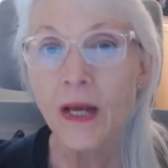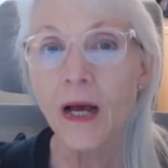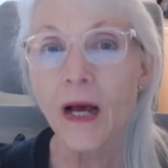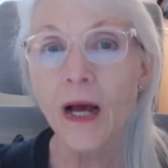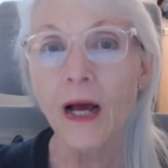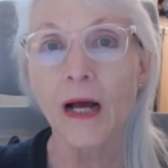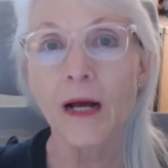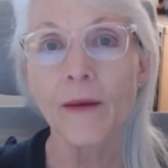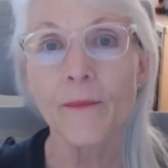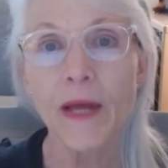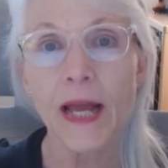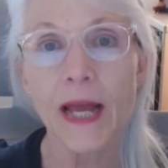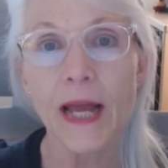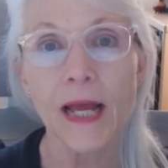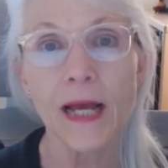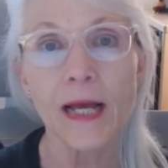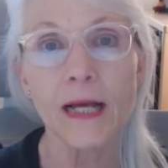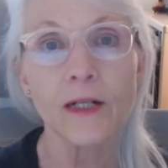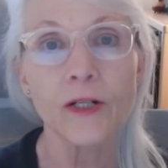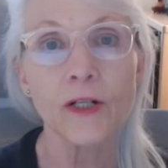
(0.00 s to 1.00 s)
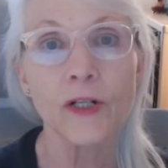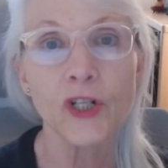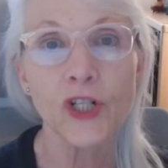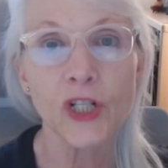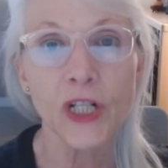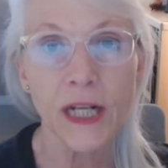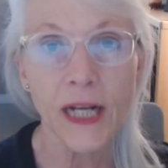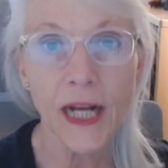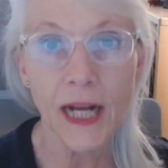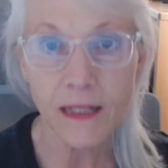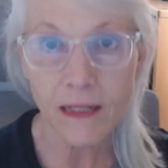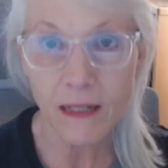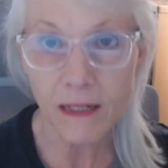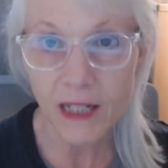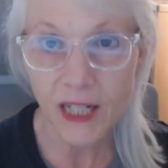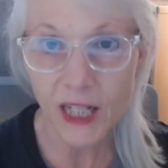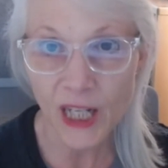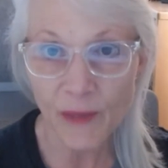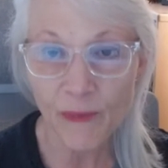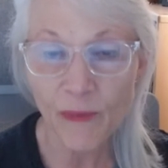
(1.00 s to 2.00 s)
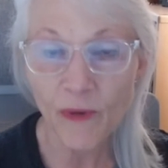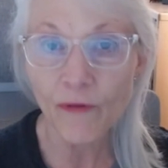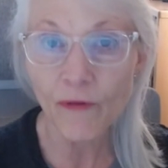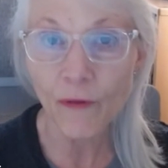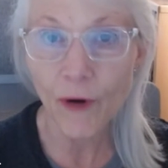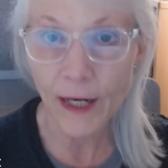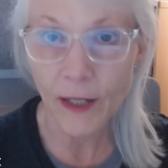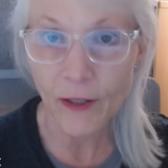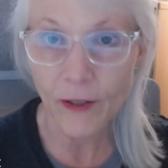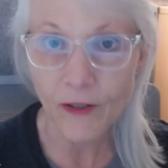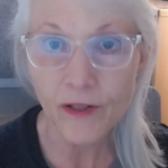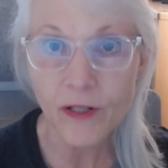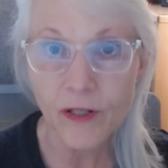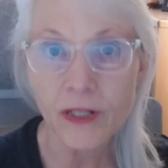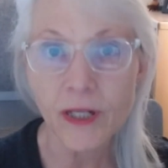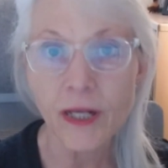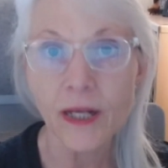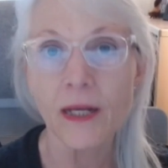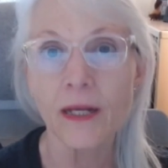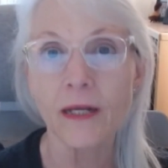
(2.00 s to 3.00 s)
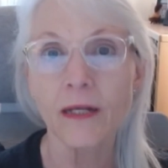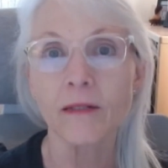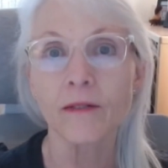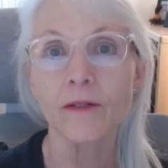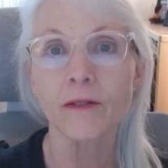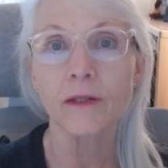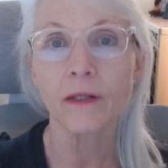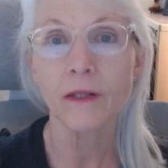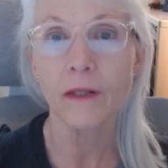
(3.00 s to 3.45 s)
and she has a team of writers and